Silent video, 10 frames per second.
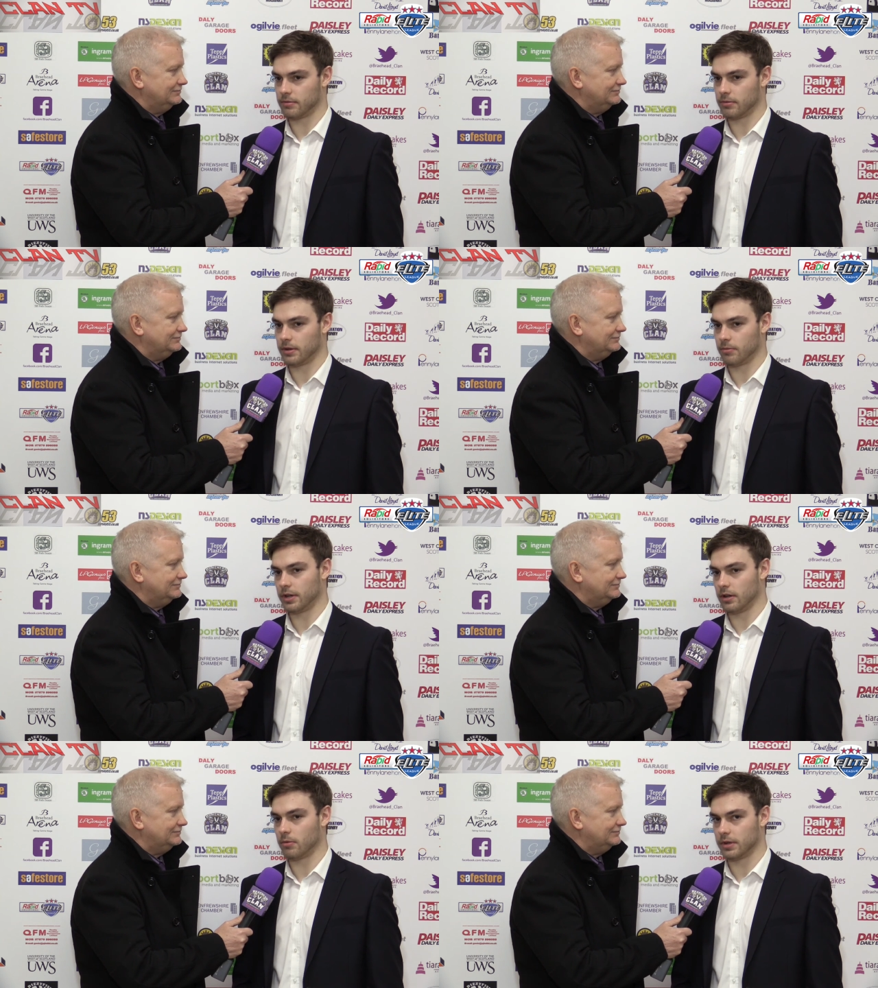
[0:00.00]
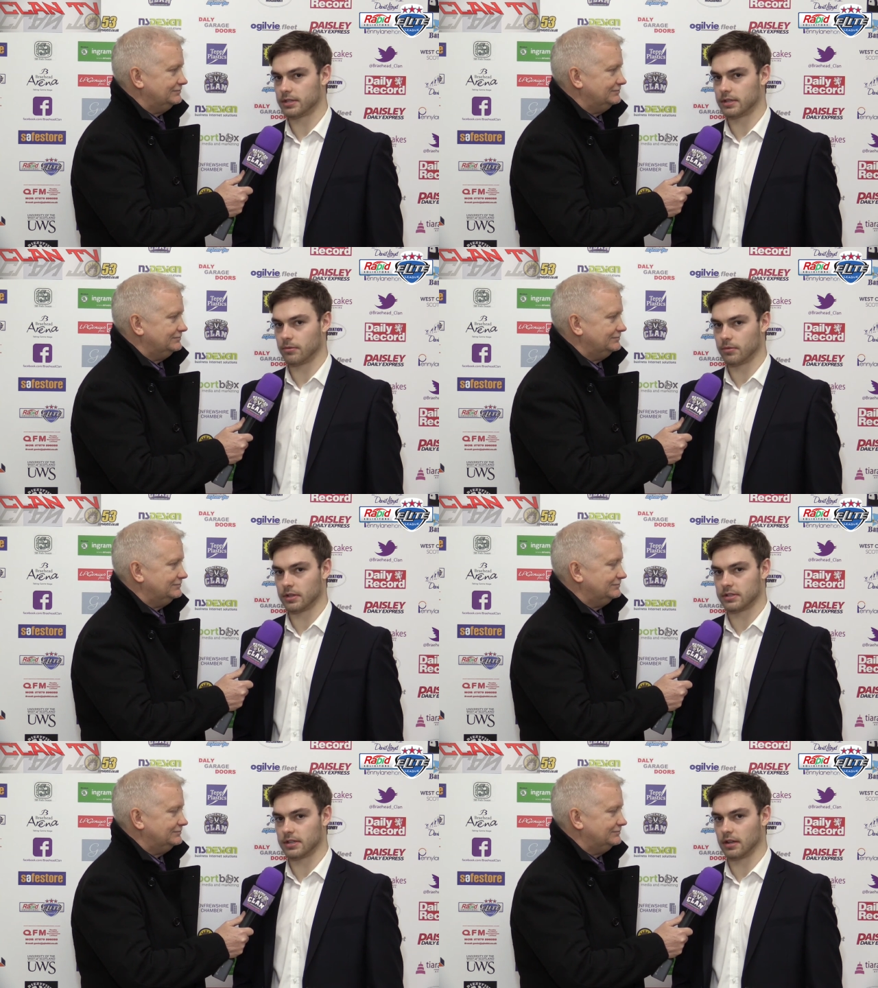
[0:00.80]
Speaker 1: We we know we
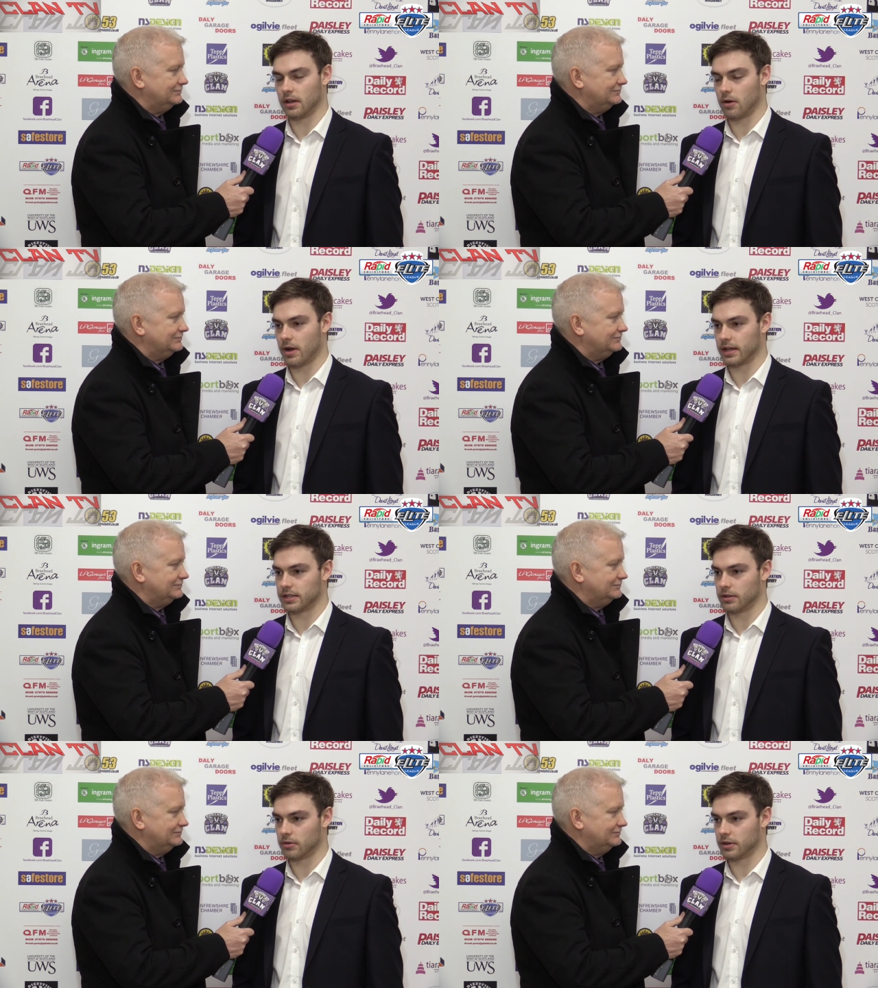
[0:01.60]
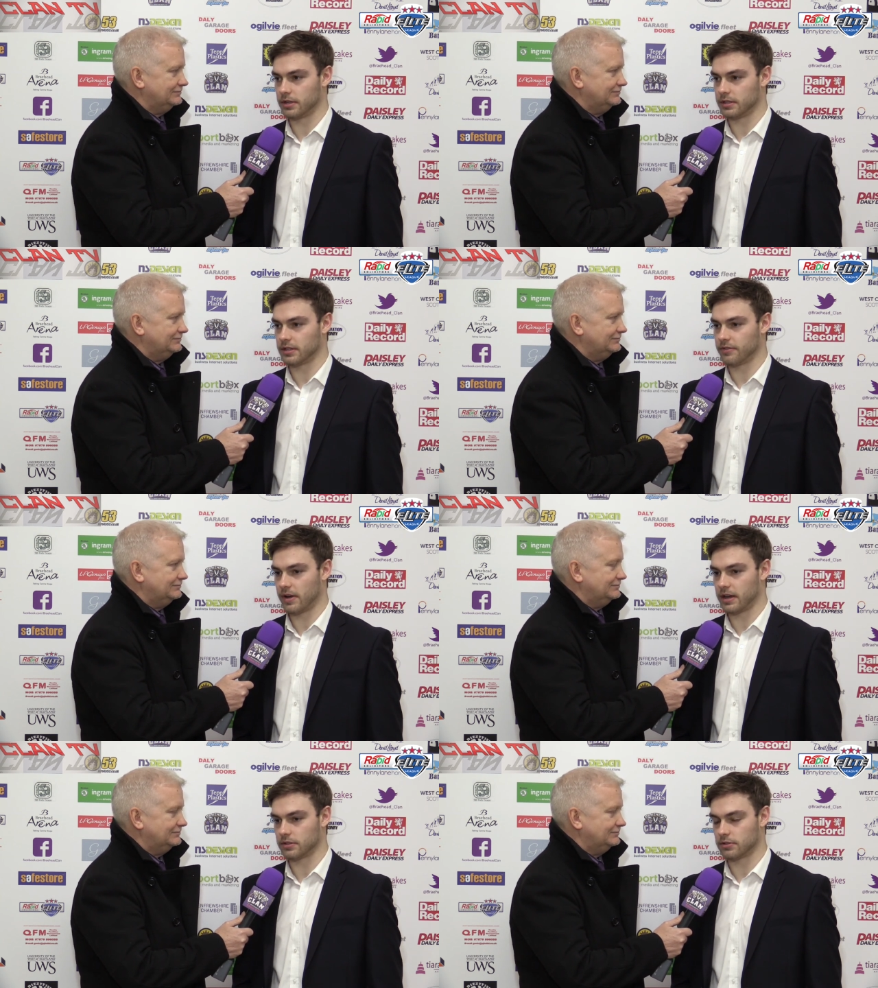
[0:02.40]
there's still a lot of work to do going into the
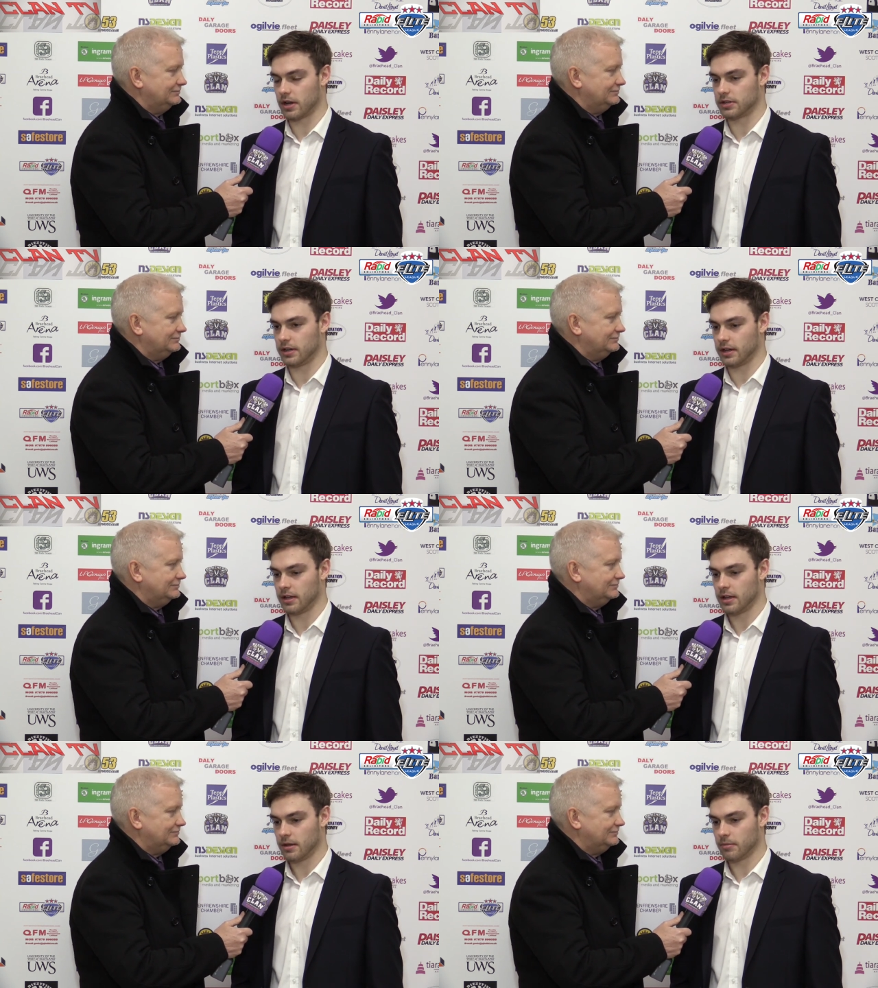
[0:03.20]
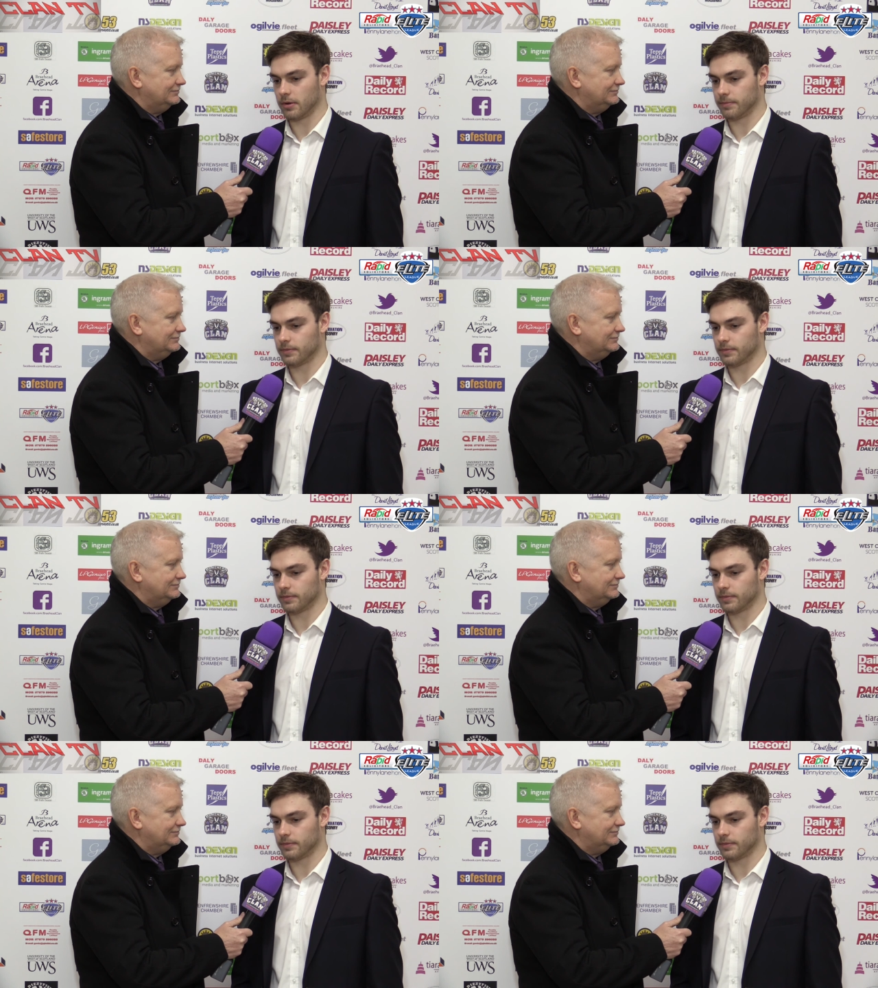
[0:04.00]
final stretch here, but